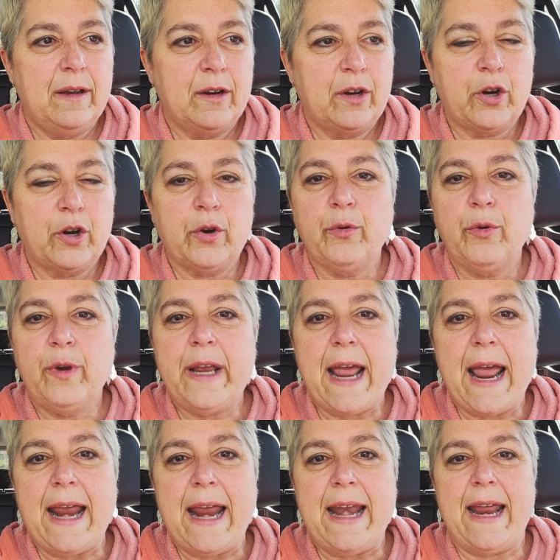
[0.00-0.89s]

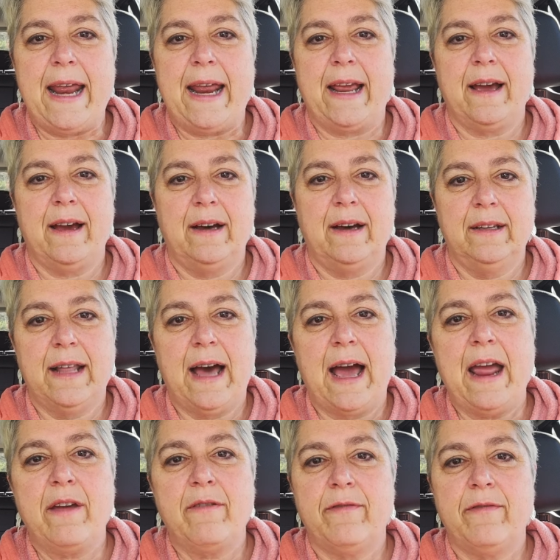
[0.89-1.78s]
creating a
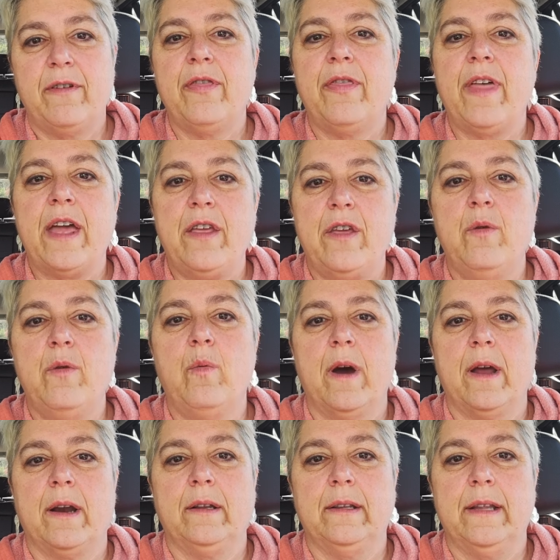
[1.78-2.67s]
life that you
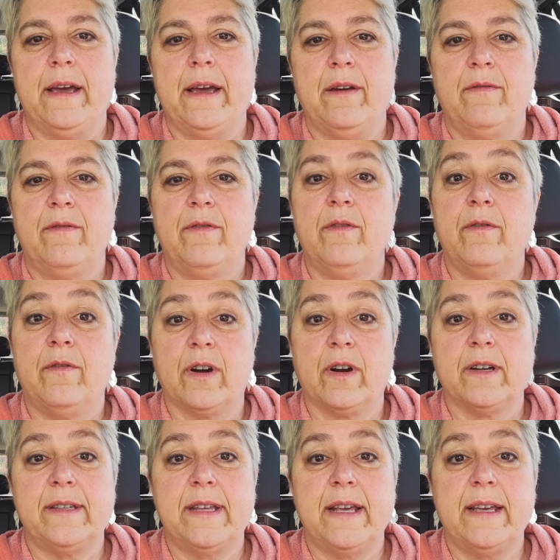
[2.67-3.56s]
want to live
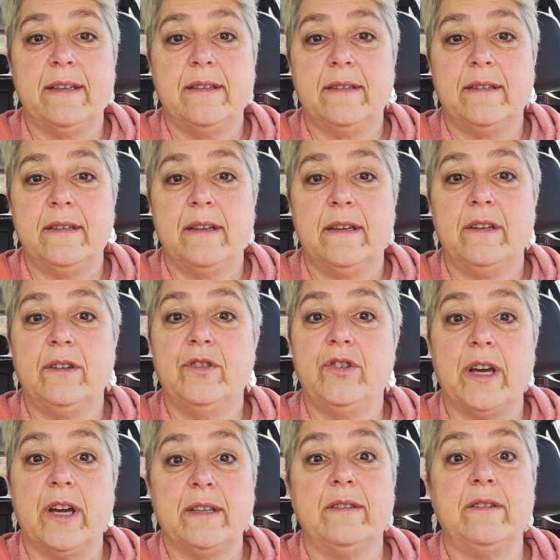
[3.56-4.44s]
versus
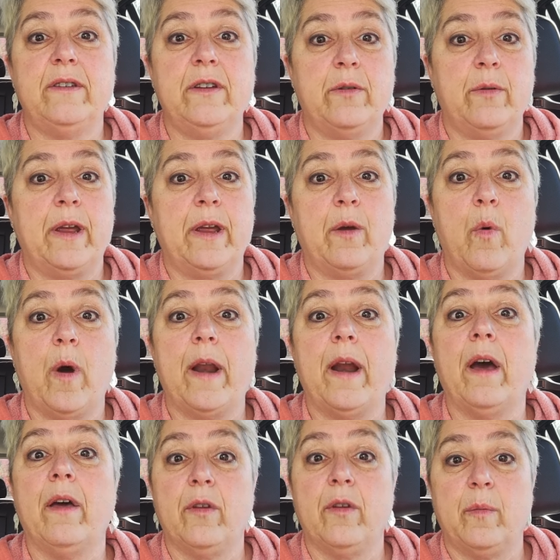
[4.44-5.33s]
just doing
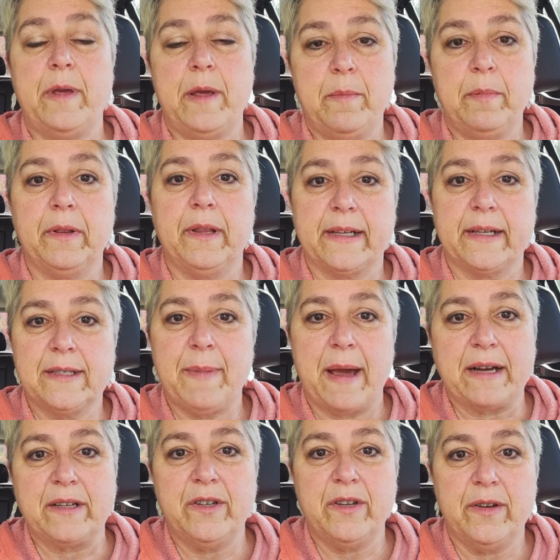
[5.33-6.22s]
what other people
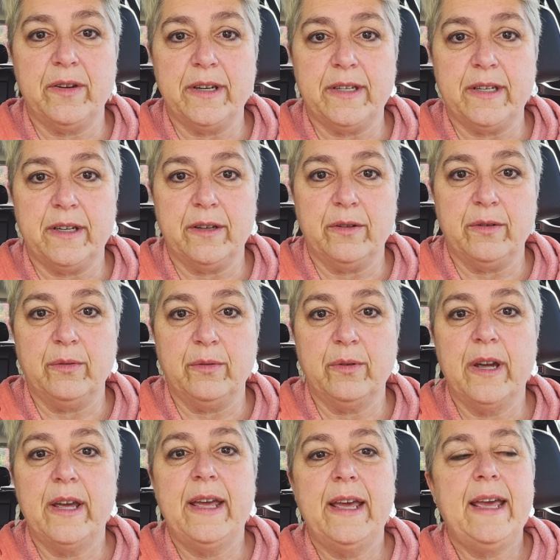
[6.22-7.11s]
expect you to do.
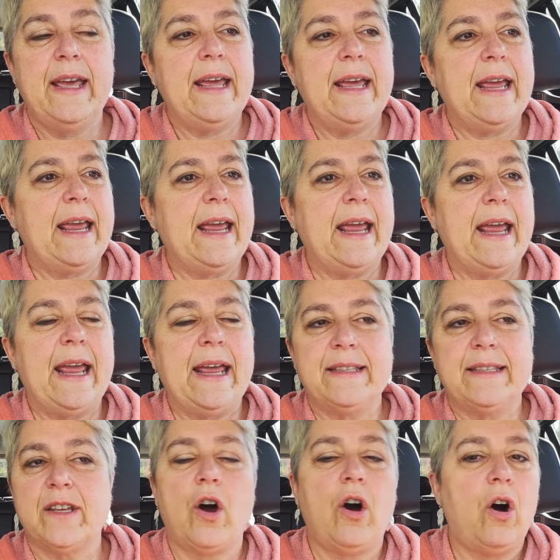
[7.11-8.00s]

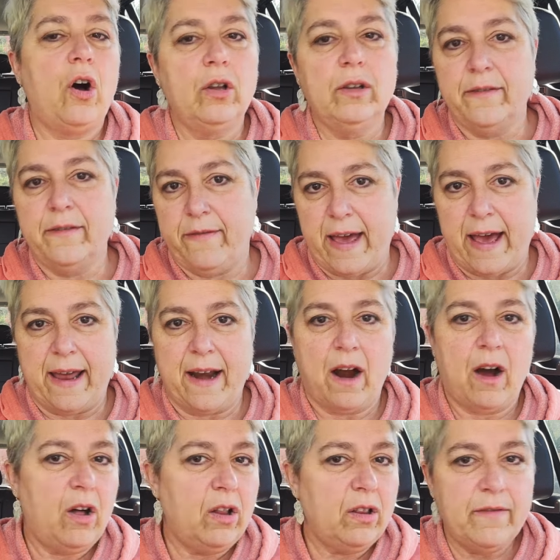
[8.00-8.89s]
It's all of
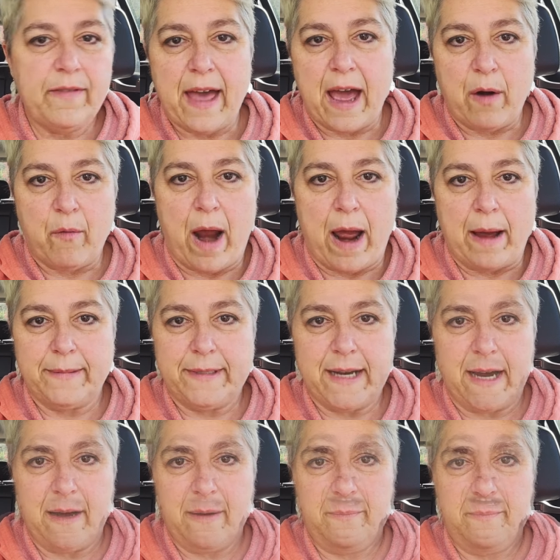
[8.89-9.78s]
that wrapped
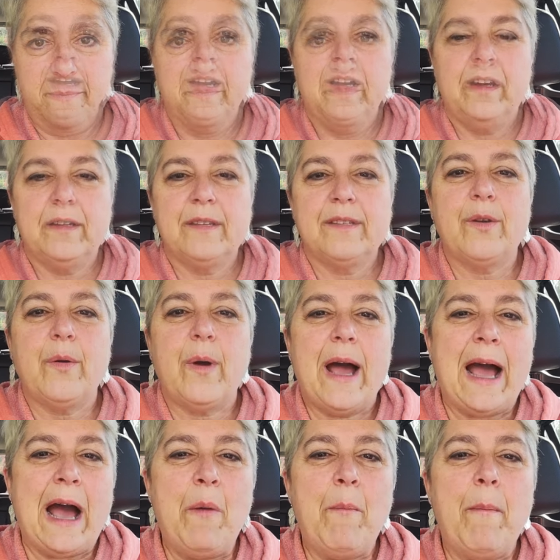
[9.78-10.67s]
up. So
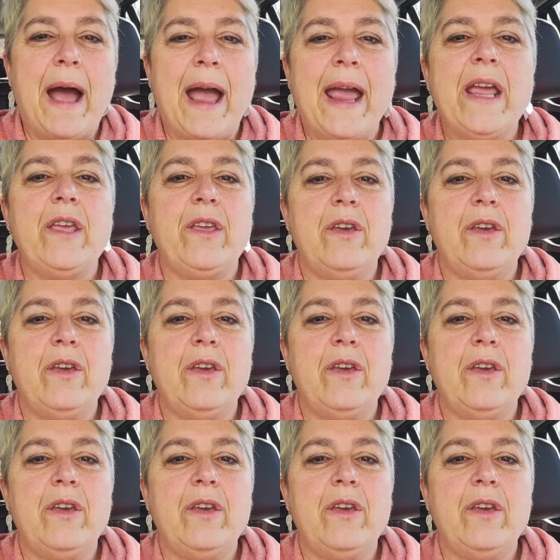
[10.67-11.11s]
how might